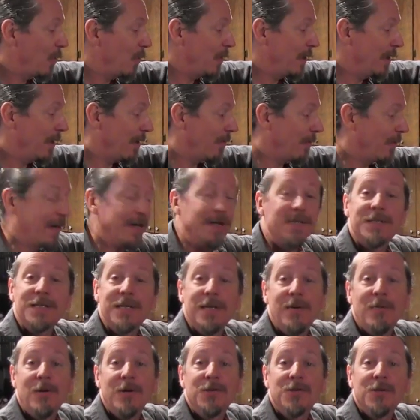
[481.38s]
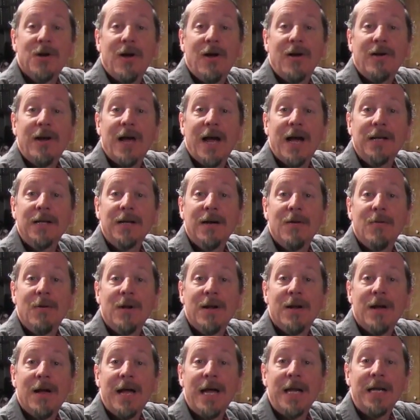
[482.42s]
We all want to see what y'all got
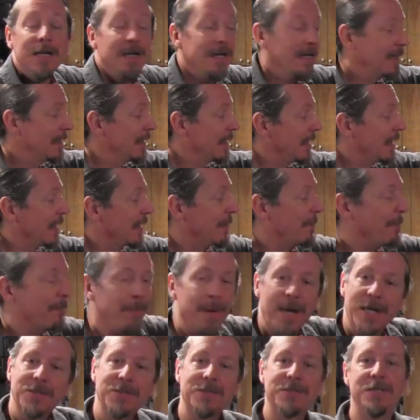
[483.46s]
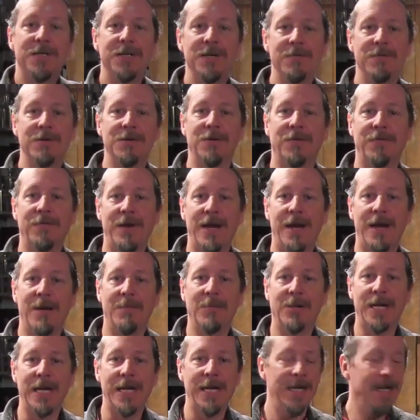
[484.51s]
going on. Best to you and your
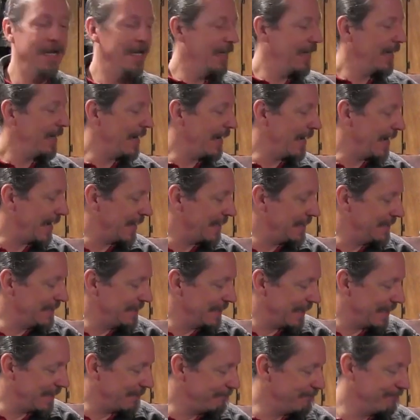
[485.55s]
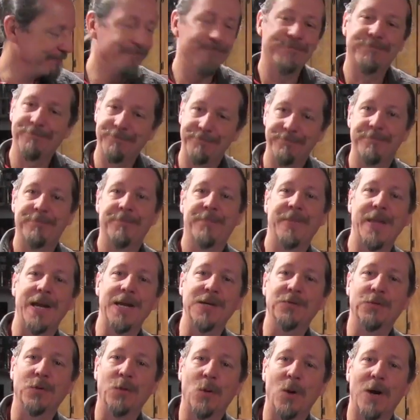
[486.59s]
family, and
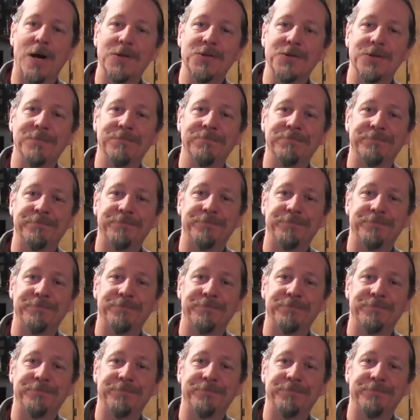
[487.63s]
thanks for watching.